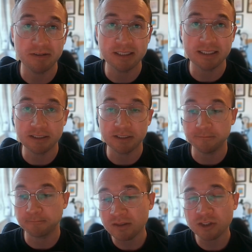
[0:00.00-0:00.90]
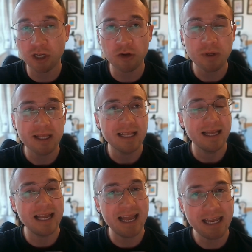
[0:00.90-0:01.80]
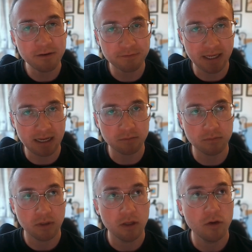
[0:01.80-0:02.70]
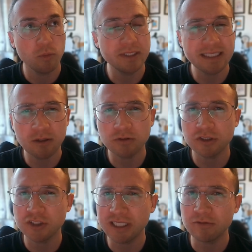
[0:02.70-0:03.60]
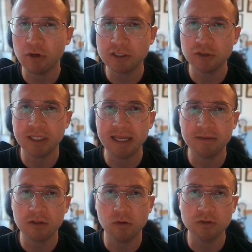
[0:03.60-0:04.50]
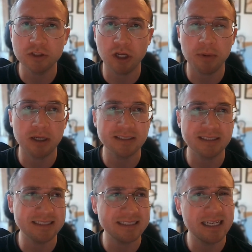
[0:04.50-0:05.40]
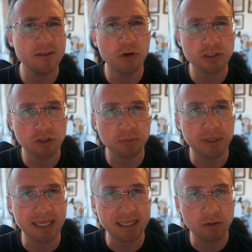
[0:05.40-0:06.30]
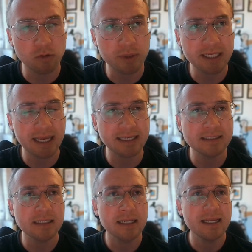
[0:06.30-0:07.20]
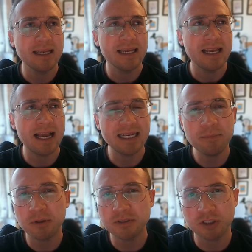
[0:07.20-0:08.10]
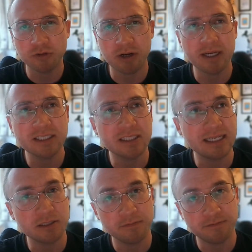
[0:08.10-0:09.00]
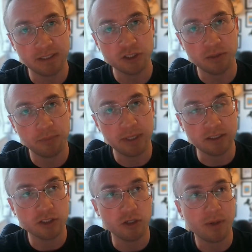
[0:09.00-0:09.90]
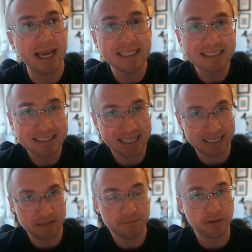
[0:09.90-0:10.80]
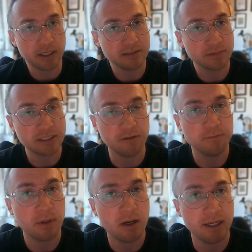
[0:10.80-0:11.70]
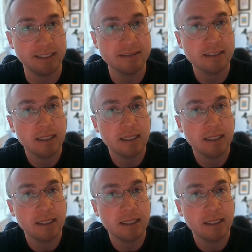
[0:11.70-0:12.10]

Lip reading: the season. So ahead of that, we did also see Russell get the call to go past Antonelli. Russell had been ill all weekend, and he puts in a great race and ends up finishing P2. Antonelli finds himself behind